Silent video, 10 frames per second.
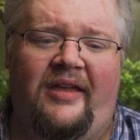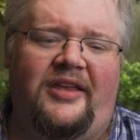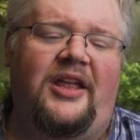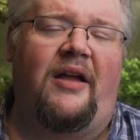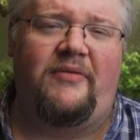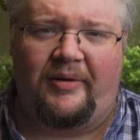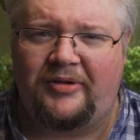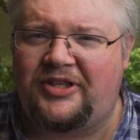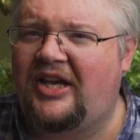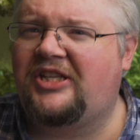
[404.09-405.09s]
Yeah, I
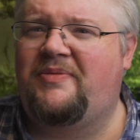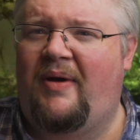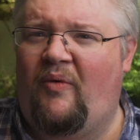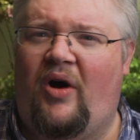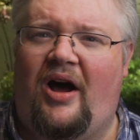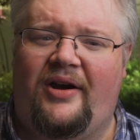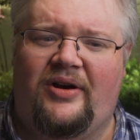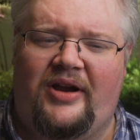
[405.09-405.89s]
would test my water,